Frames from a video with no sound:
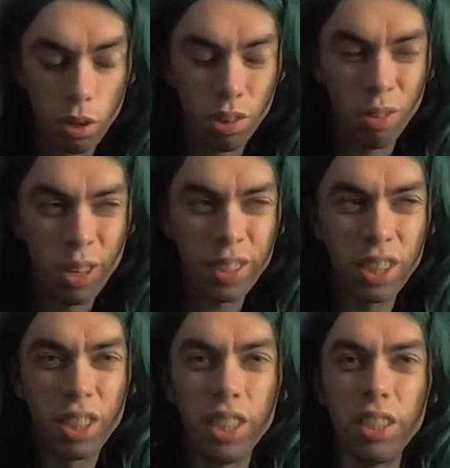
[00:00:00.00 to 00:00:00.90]
What a
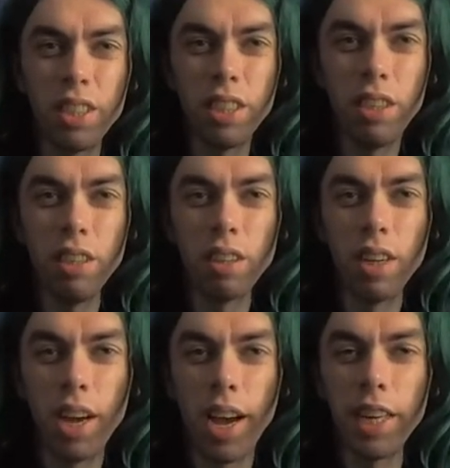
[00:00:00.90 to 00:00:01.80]
shitty
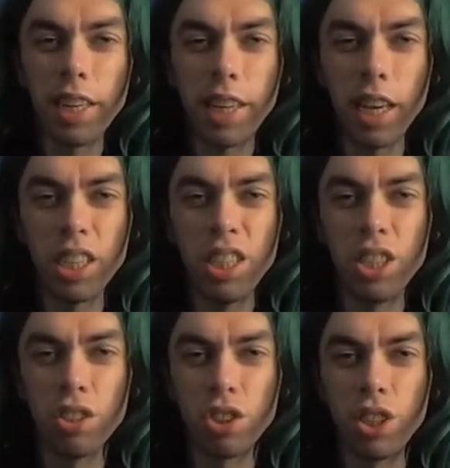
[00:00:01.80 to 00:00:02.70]

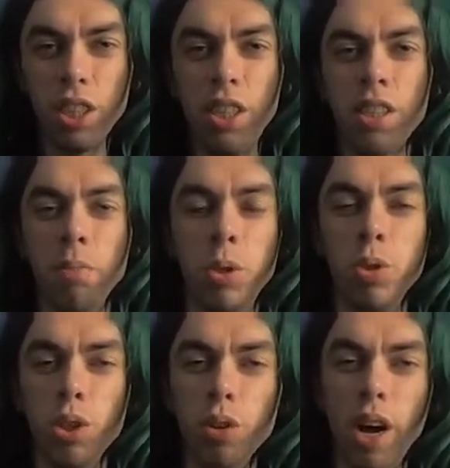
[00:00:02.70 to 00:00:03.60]
educational system do
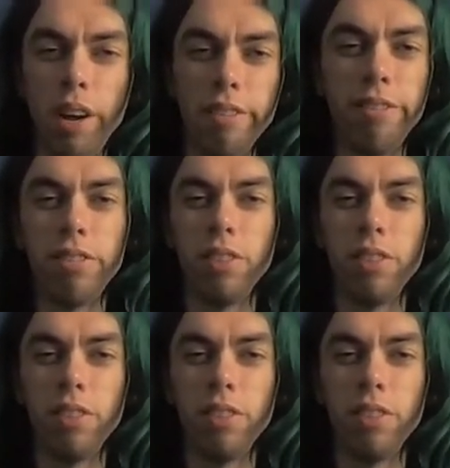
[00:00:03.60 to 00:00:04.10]
you have?